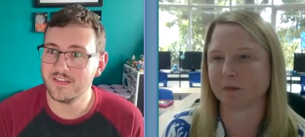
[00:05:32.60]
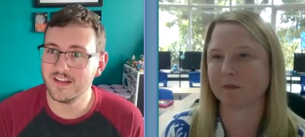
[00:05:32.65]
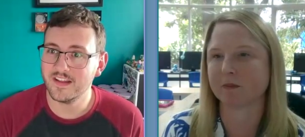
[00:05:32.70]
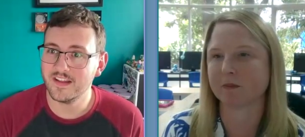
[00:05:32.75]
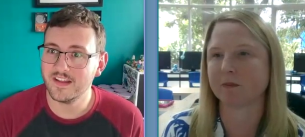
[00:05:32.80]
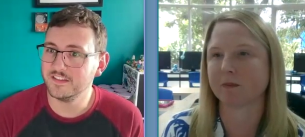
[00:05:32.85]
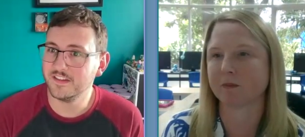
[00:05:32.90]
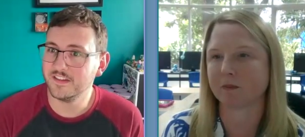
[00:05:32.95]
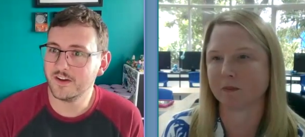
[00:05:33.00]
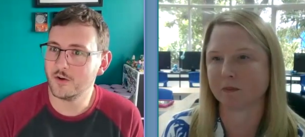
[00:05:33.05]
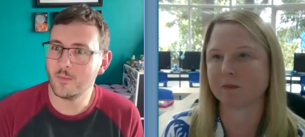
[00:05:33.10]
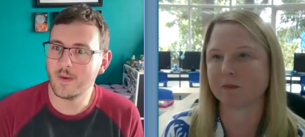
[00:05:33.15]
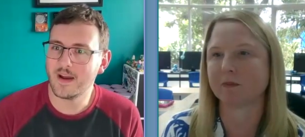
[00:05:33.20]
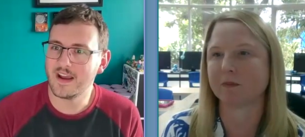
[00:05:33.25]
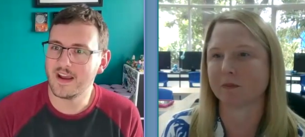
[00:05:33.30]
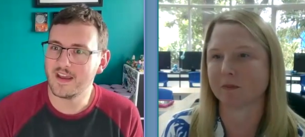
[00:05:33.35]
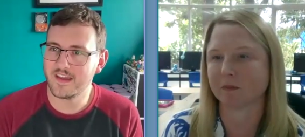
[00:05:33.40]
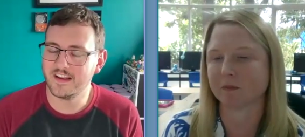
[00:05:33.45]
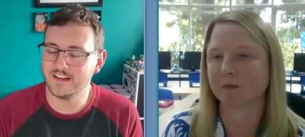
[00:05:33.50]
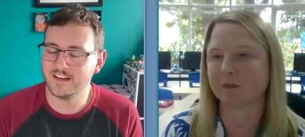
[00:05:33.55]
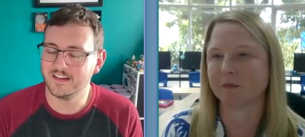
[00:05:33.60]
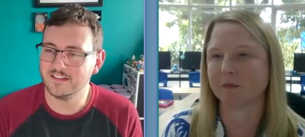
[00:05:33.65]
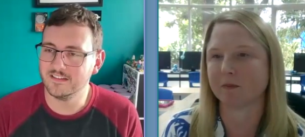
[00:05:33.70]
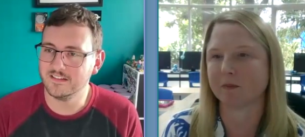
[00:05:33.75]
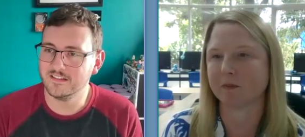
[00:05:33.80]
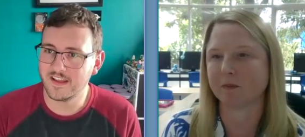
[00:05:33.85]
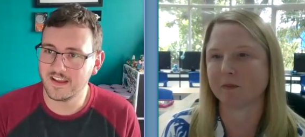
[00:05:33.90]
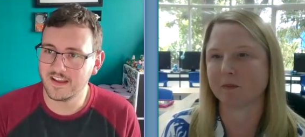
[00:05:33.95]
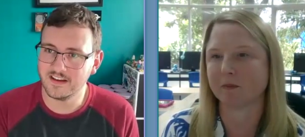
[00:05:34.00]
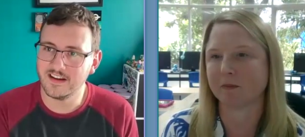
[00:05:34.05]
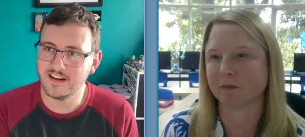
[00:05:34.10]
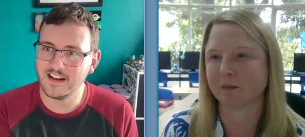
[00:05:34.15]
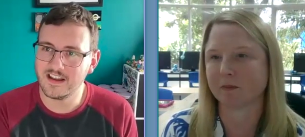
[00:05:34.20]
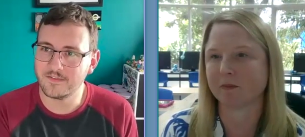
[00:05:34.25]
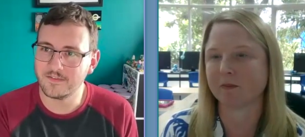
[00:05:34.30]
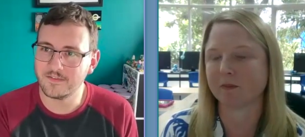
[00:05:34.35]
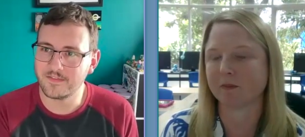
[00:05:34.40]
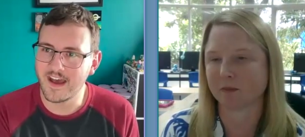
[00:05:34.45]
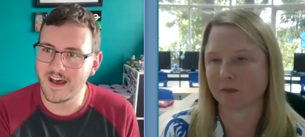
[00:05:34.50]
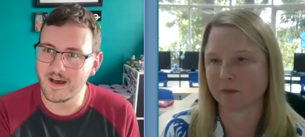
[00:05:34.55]
Speaker 1: there's no way they can they can
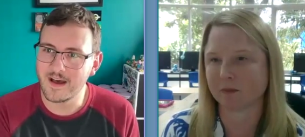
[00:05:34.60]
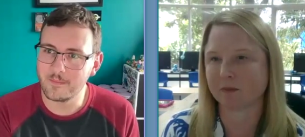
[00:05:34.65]
leave that